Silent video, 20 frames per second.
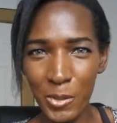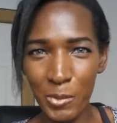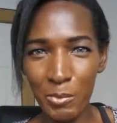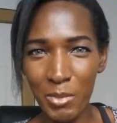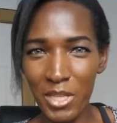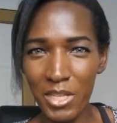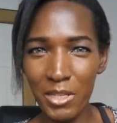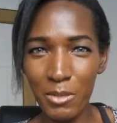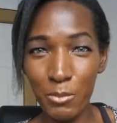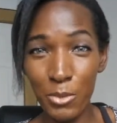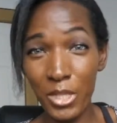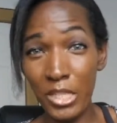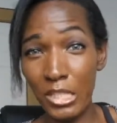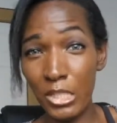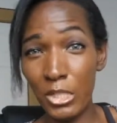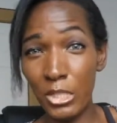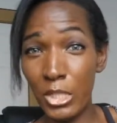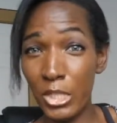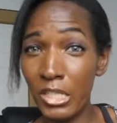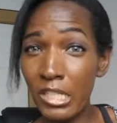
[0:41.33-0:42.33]
being really
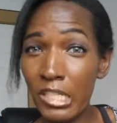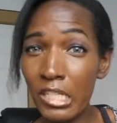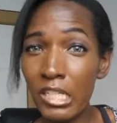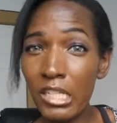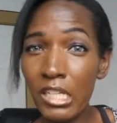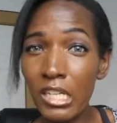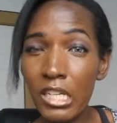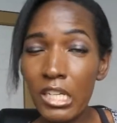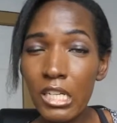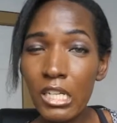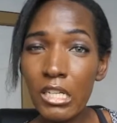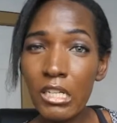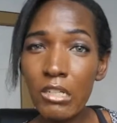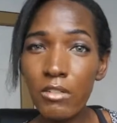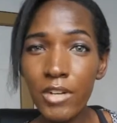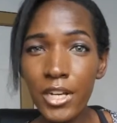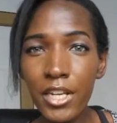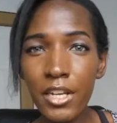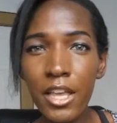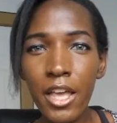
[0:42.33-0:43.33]
shitty
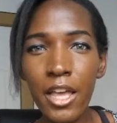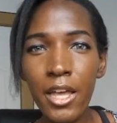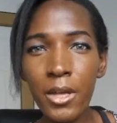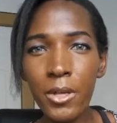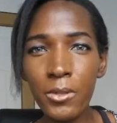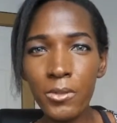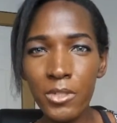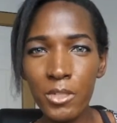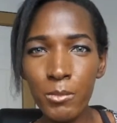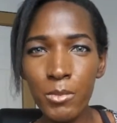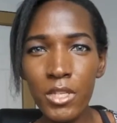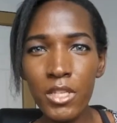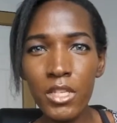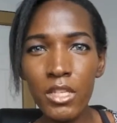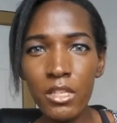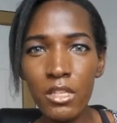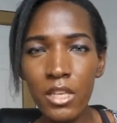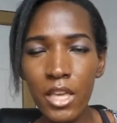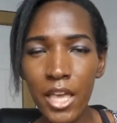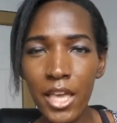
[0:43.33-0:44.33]
right now to me,